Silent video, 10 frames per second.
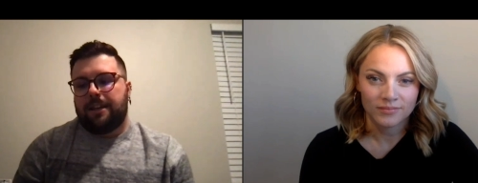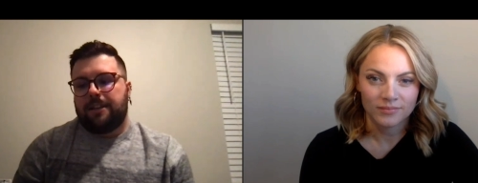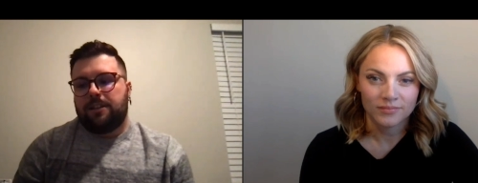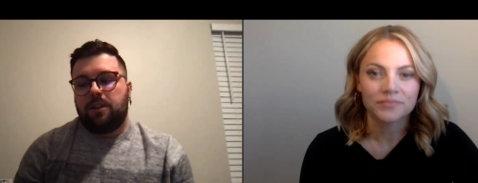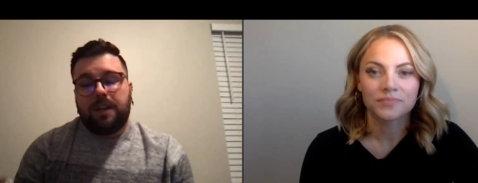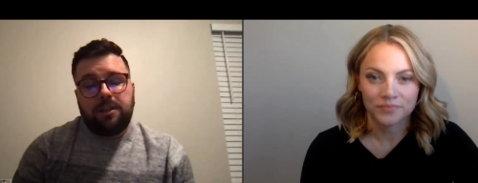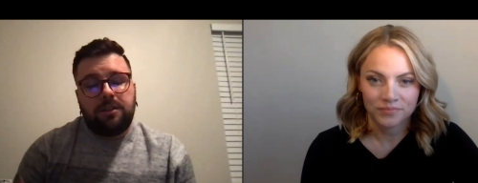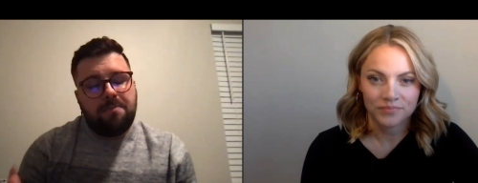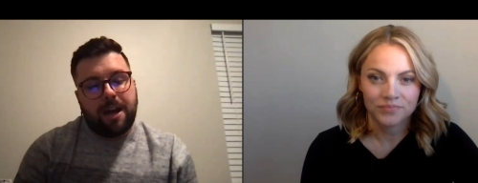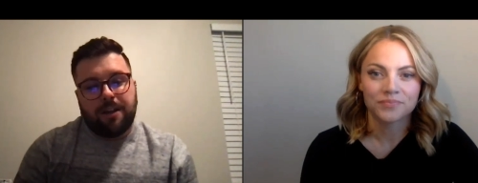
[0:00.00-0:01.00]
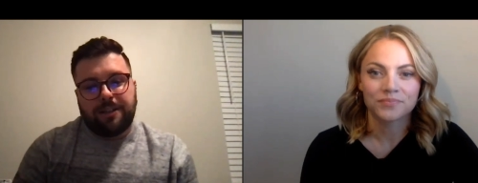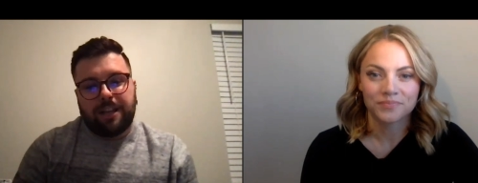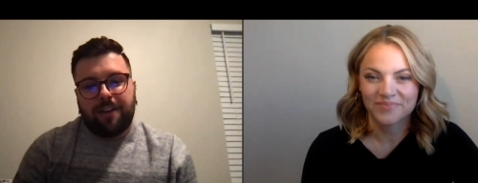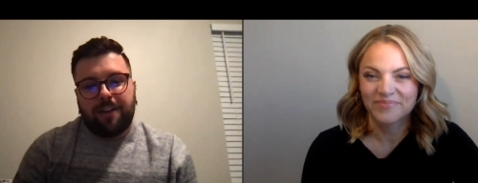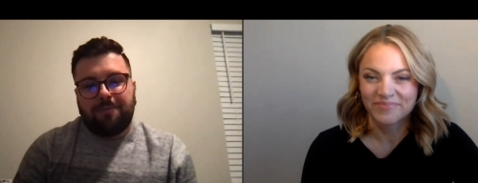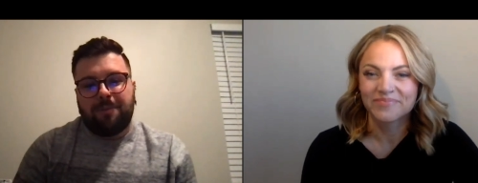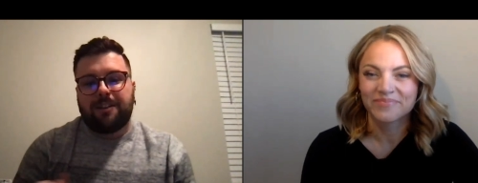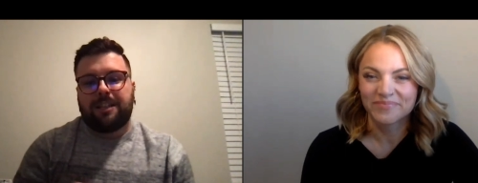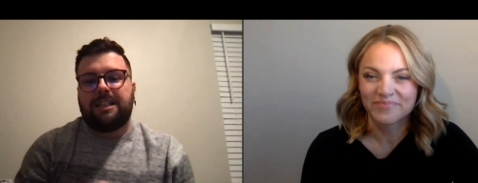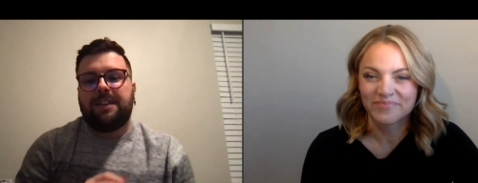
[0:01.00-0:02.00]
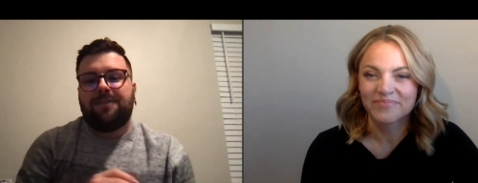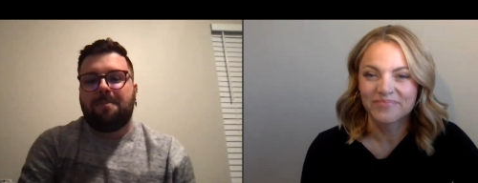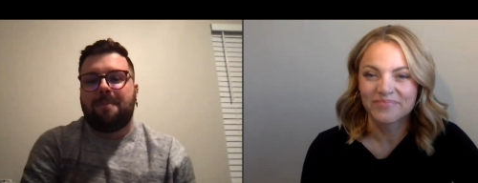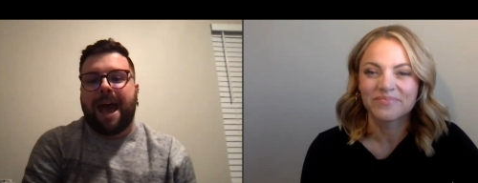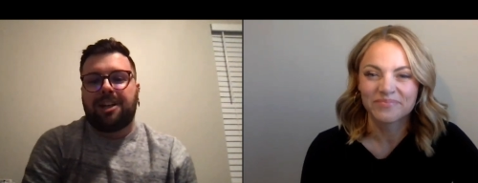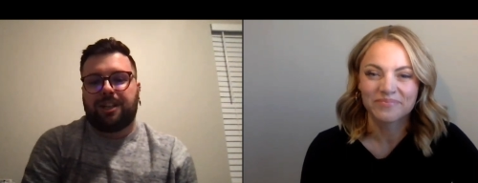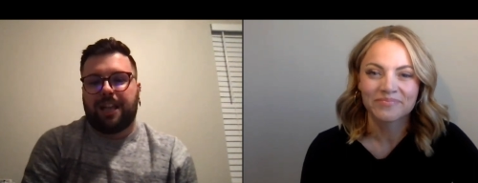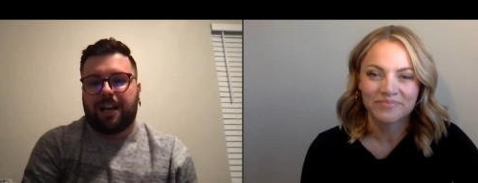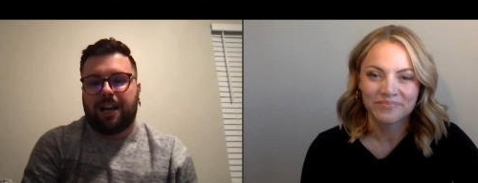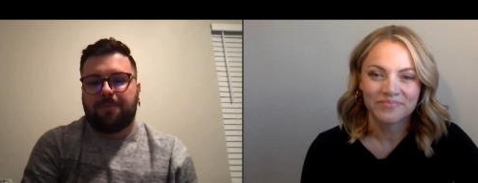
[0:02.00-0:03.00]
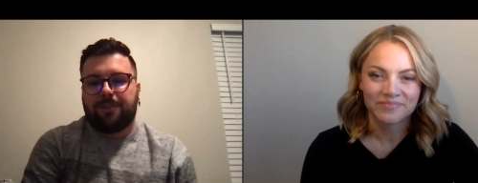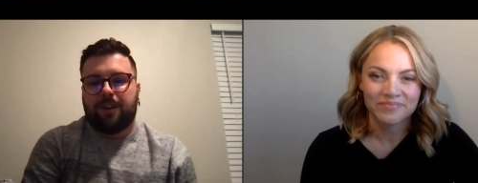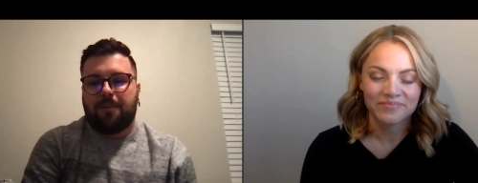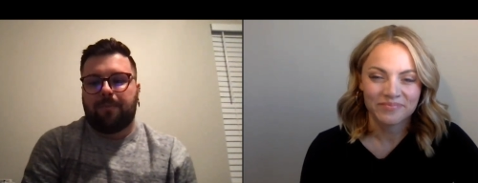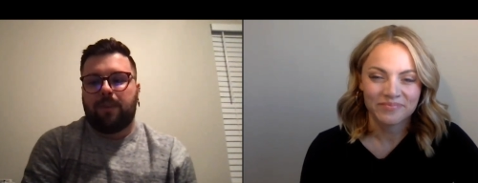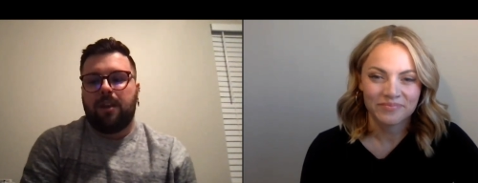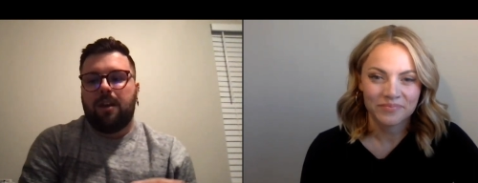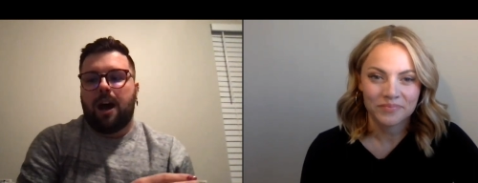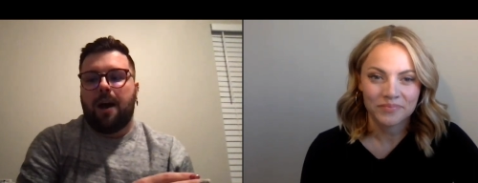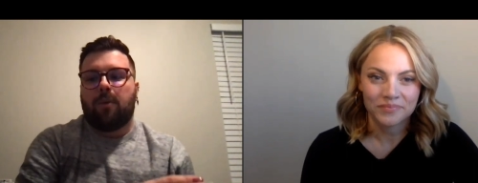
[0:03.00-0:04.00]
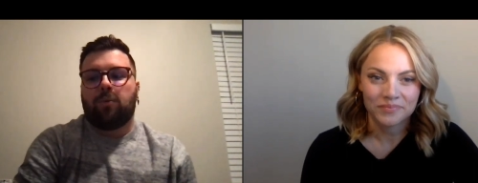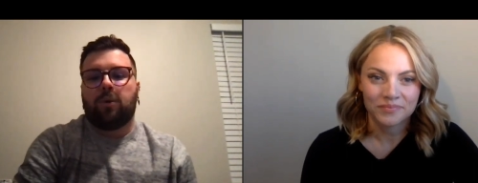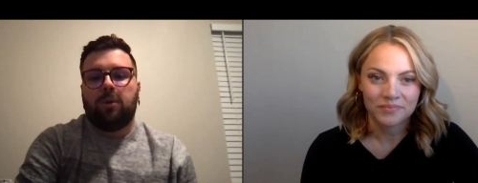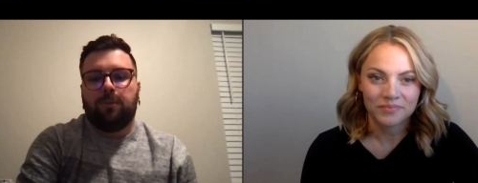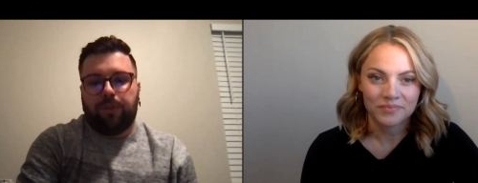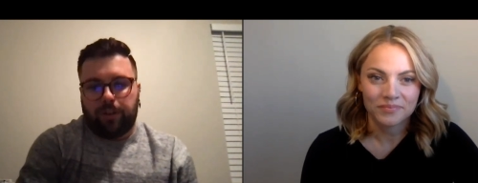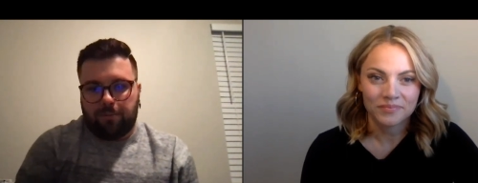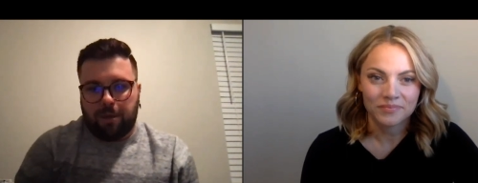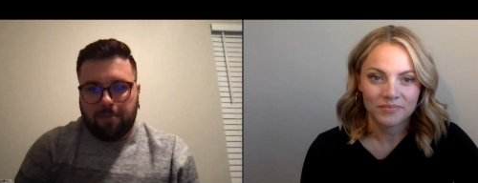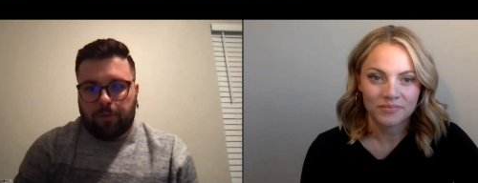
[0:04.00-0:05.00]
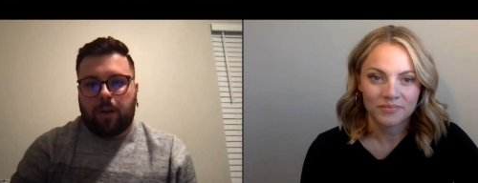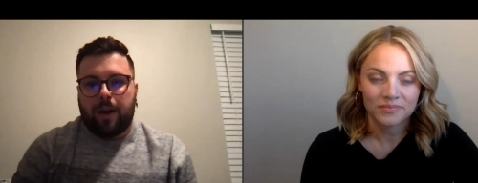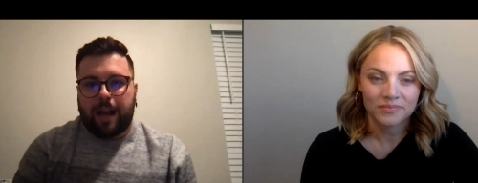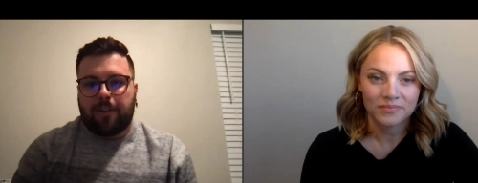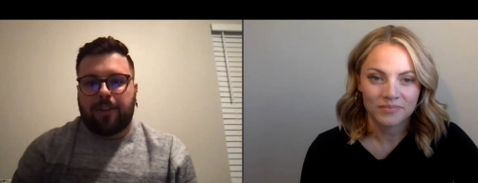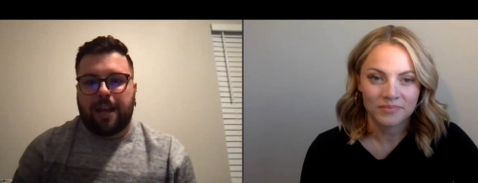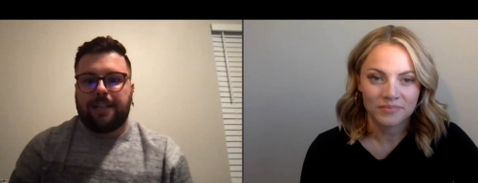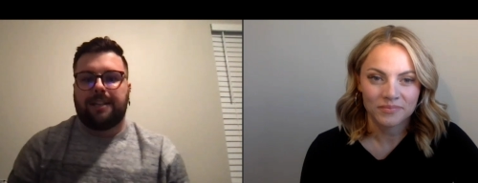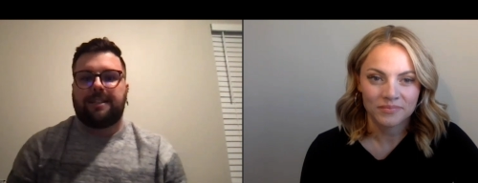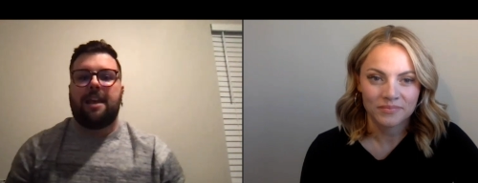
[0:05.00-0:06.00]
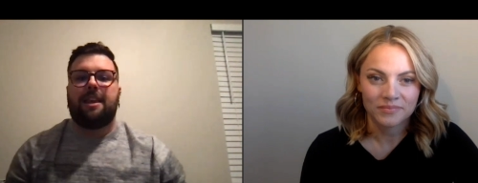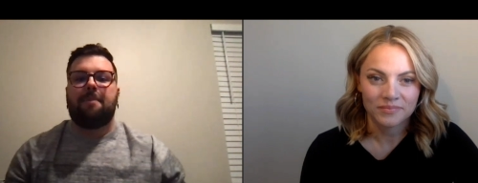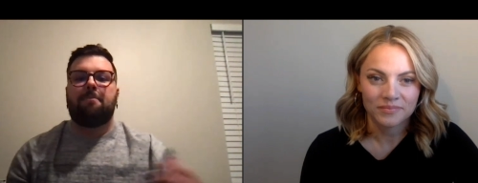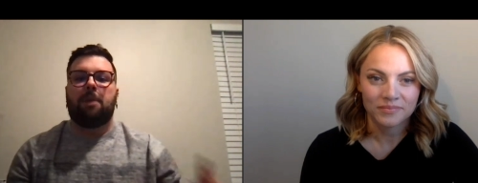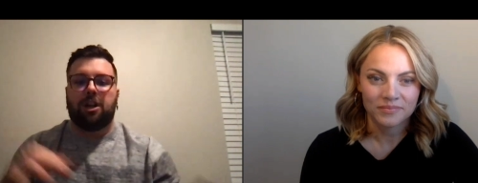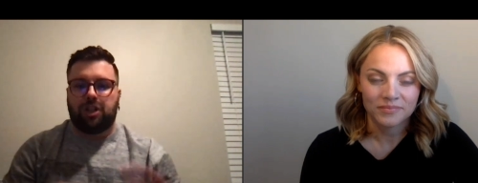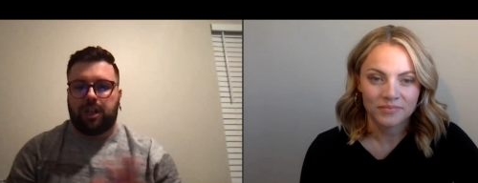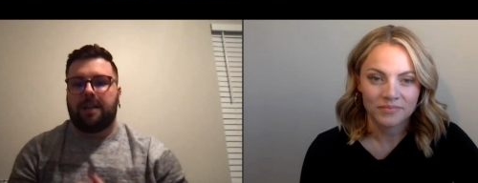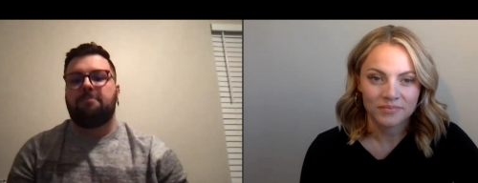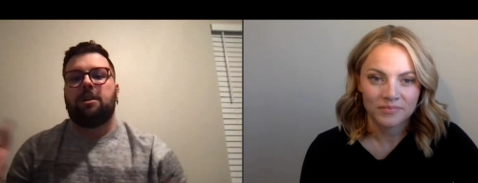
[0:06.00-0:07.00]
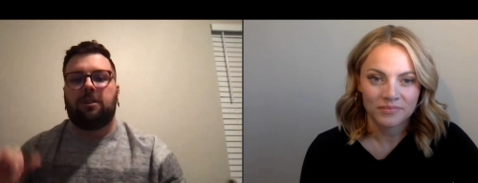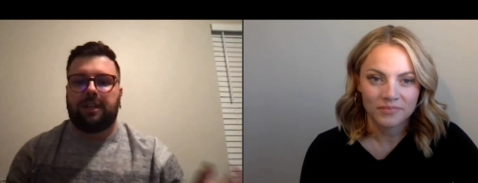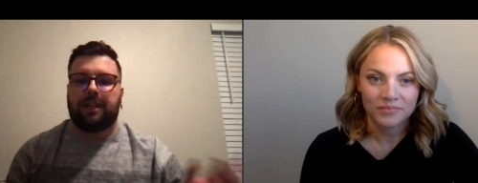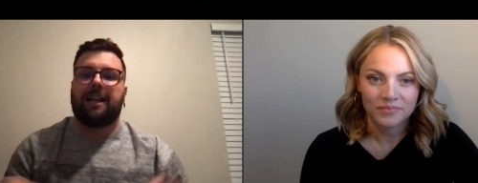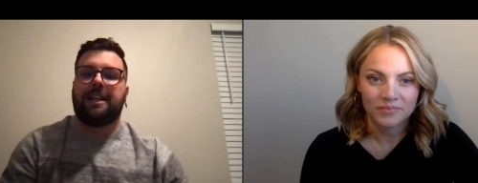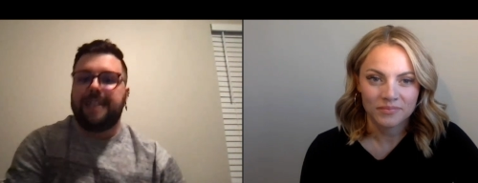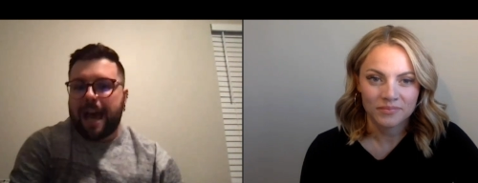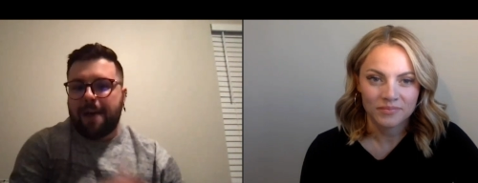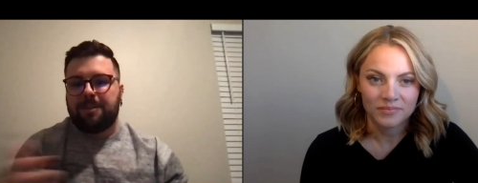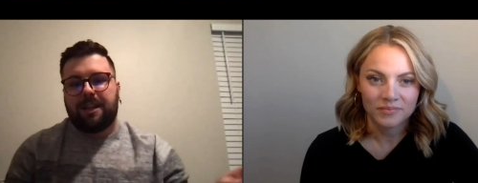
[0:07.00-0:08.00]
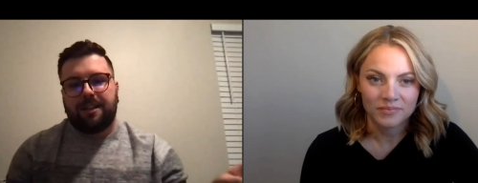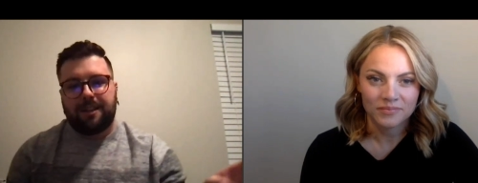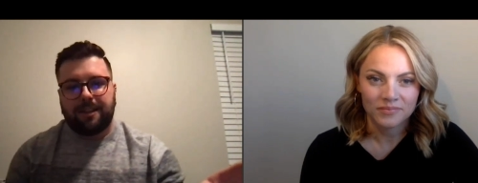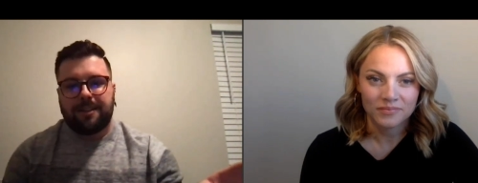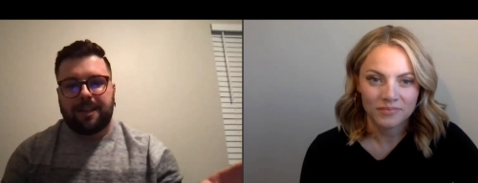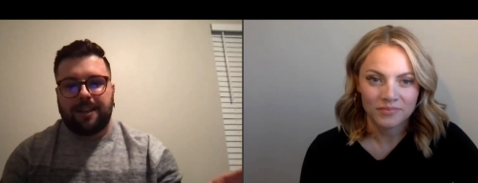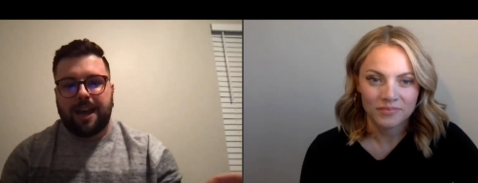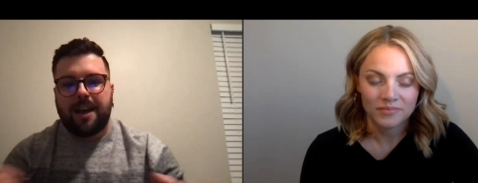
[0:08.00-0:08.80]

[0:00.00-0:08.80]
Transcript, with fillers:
Speaker 1: this you can do it by yourself but there's a different magic that comes from a room full of people throwing out the ideas and then merging and molding and adapting and things like